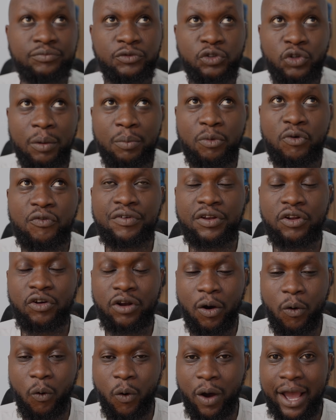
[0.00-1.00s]
moving
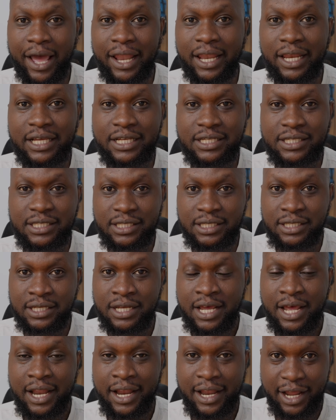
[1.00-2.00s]
on a wireless
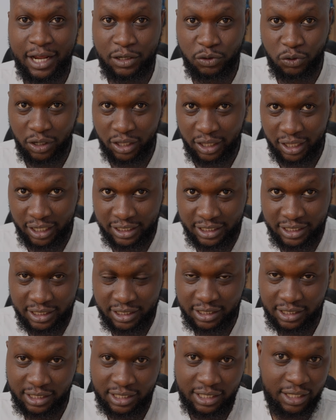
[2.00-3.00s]
network that
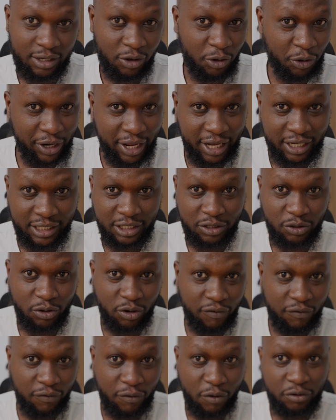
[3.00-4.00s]
is connecting
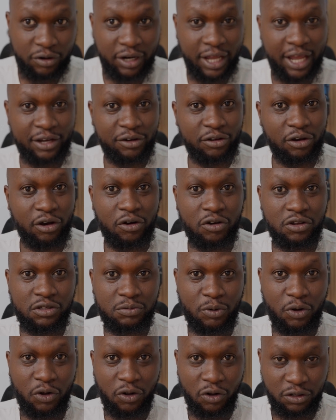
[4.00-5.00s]
your phone and your
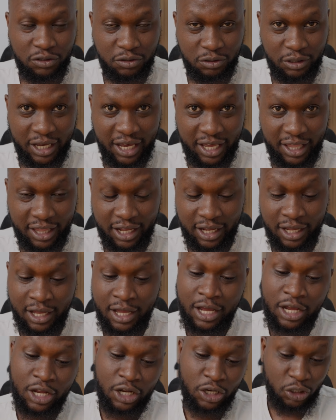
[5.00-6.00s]
Osmo all together
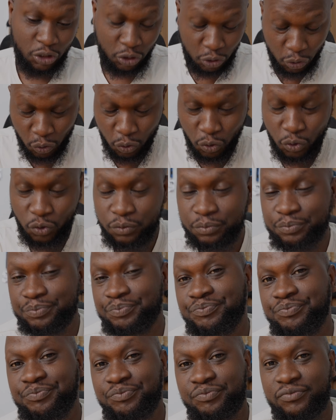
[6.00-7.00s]
to
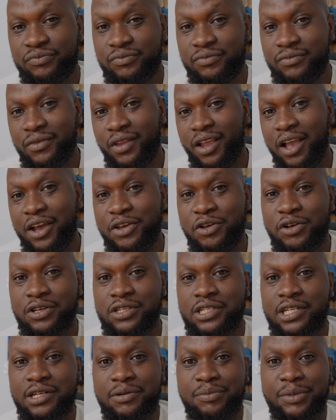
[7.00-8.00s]
your
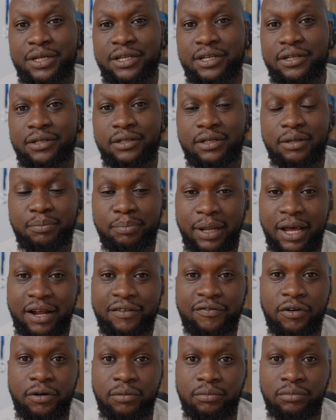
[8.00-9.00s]
streaming
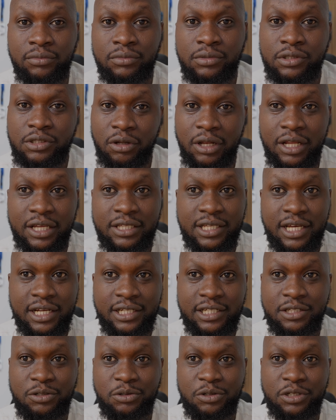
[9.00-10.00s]
platform. So let's
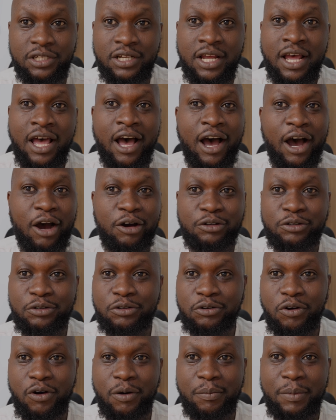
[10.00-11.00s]
get into it. How do
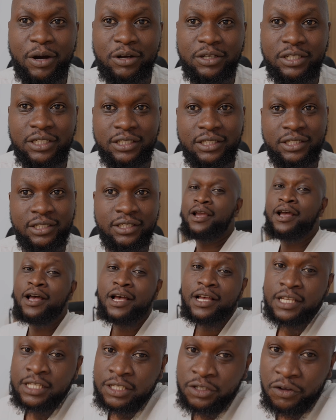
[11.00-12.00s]
you go about it?
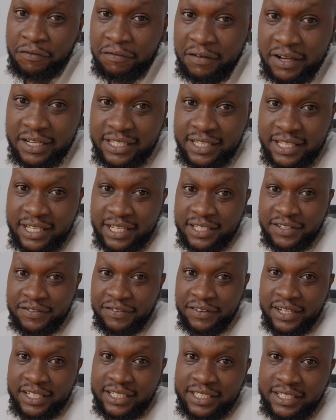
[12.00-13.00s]
So first things
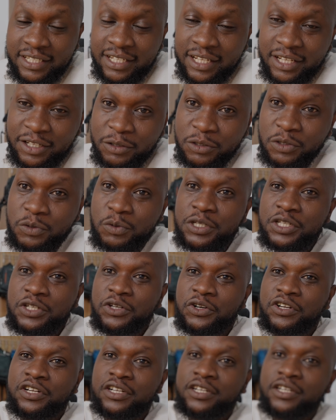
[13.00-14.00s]
first, you switch
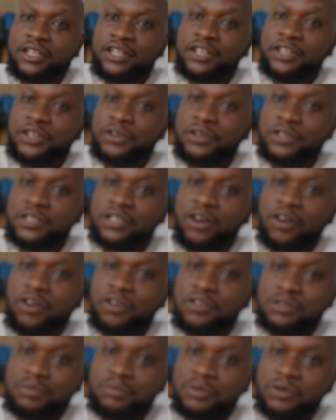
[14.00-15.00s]
on your
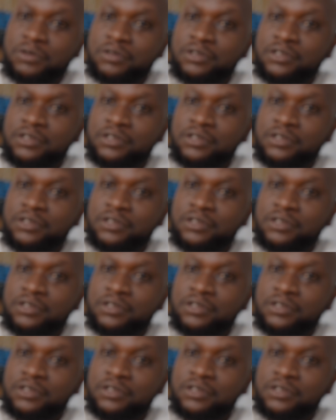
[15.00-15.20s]
Osmo.